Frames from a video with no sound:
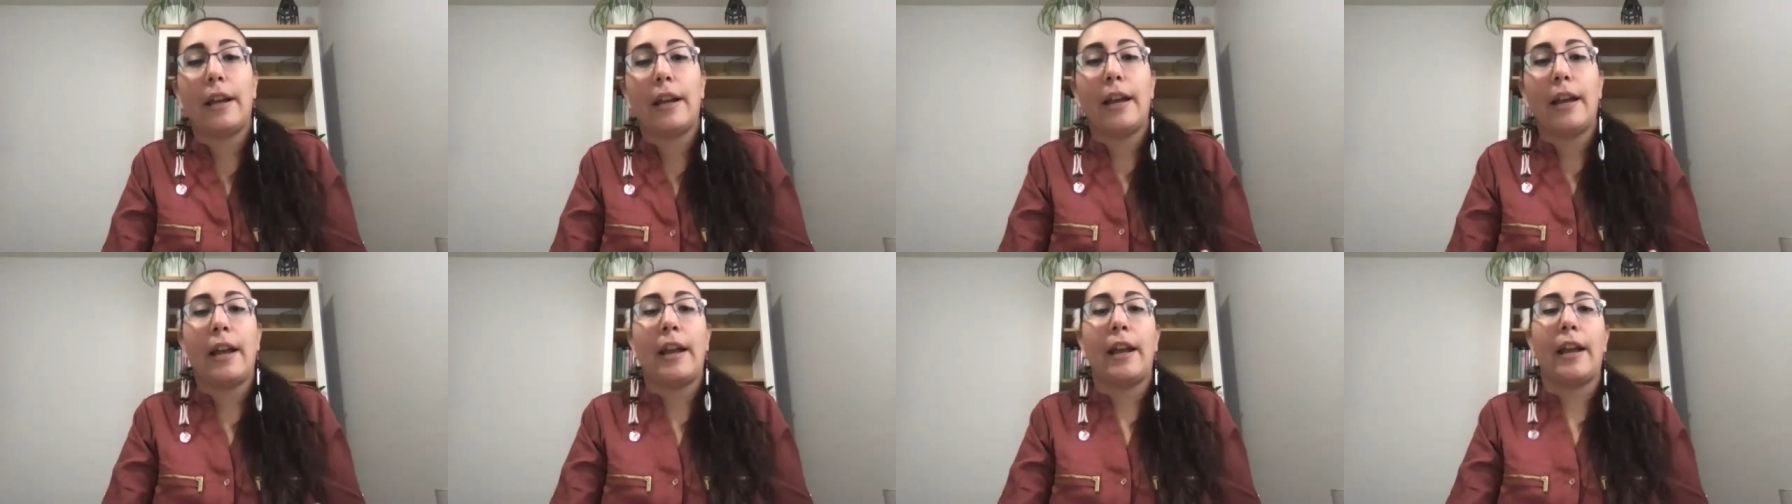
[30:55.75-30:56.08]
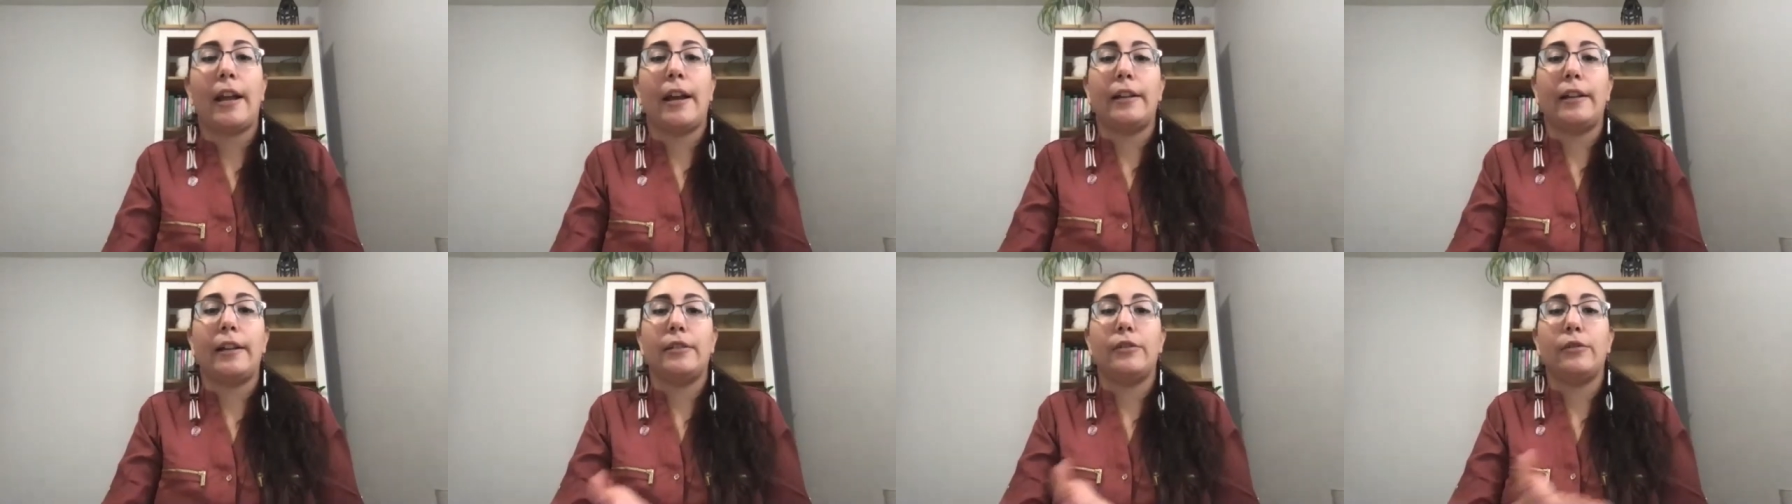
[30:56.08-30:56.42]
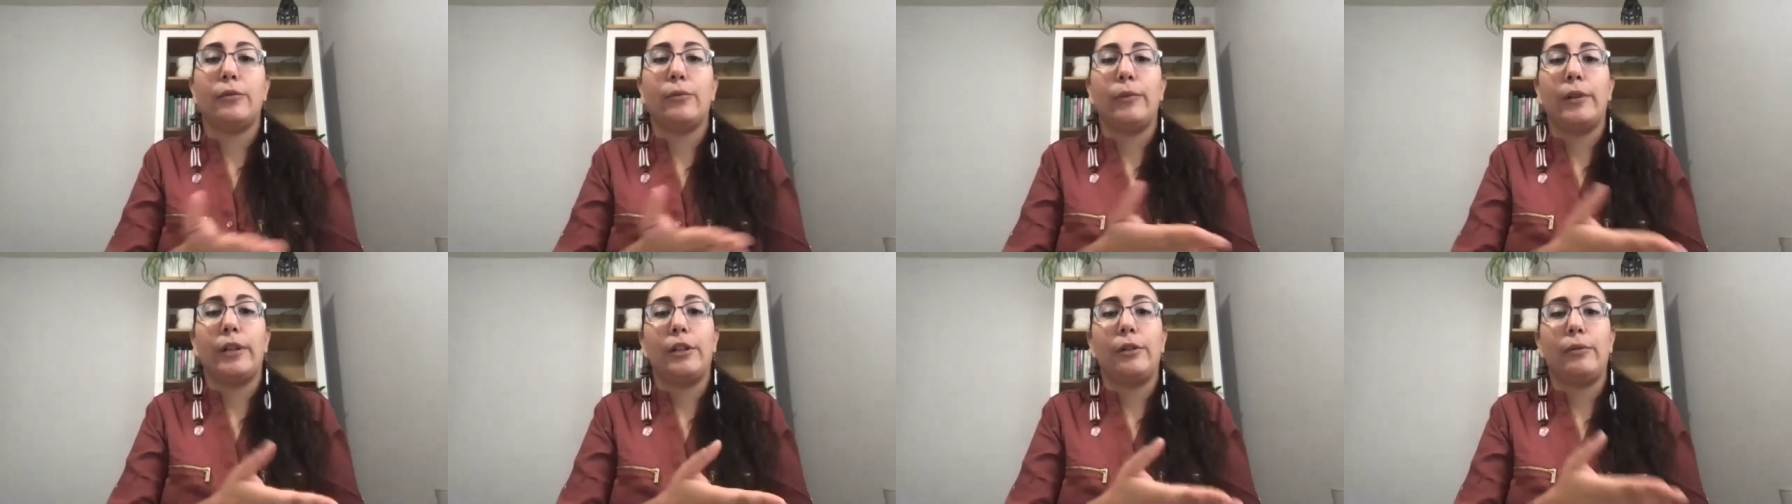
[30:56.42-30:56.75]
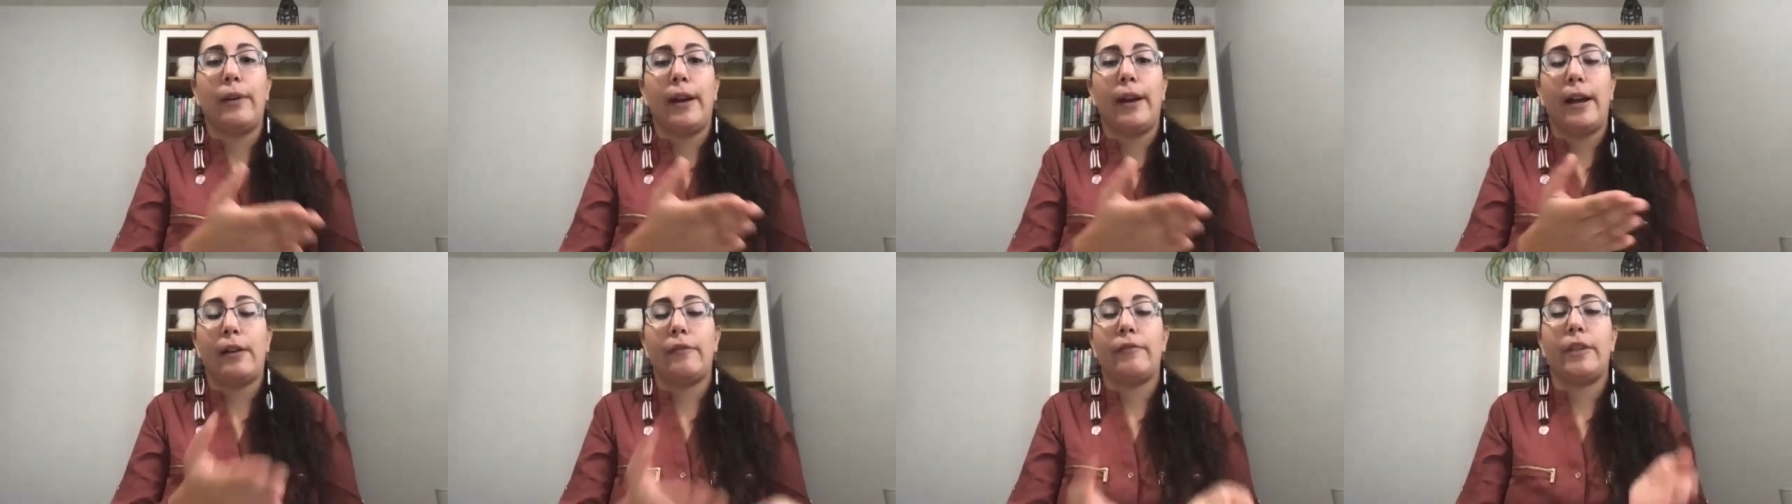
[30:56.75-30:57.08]
And when you
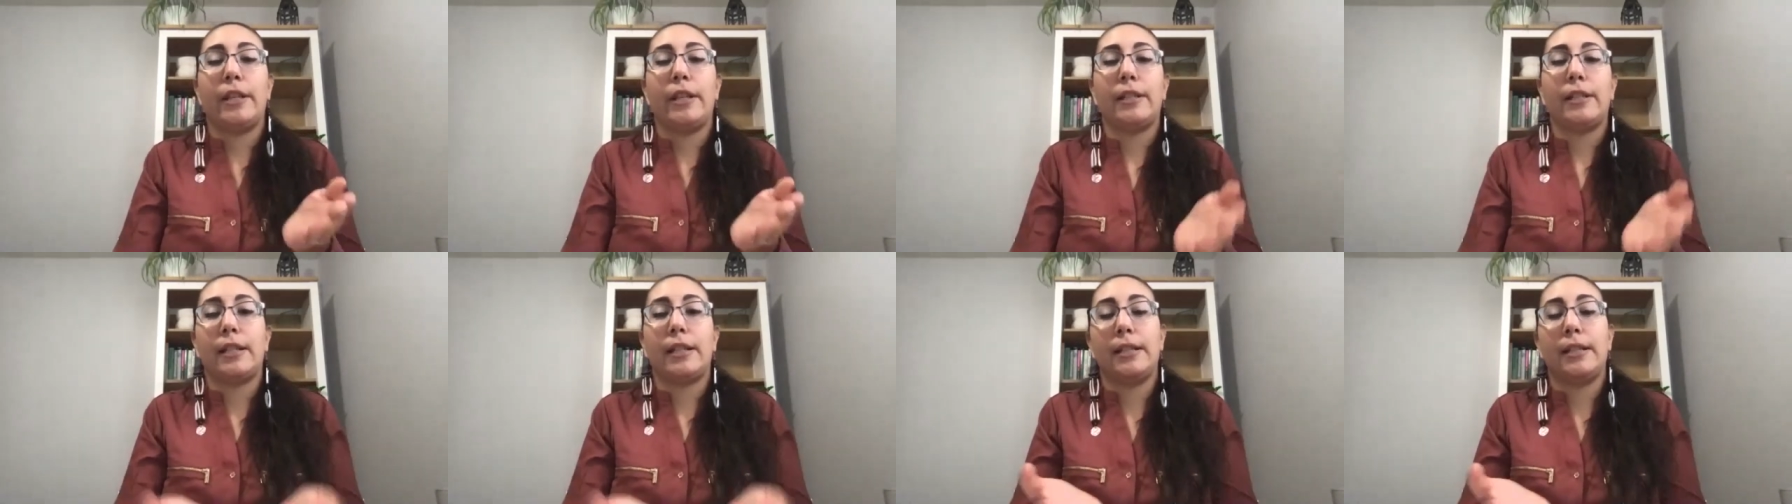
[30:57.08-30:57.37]
have this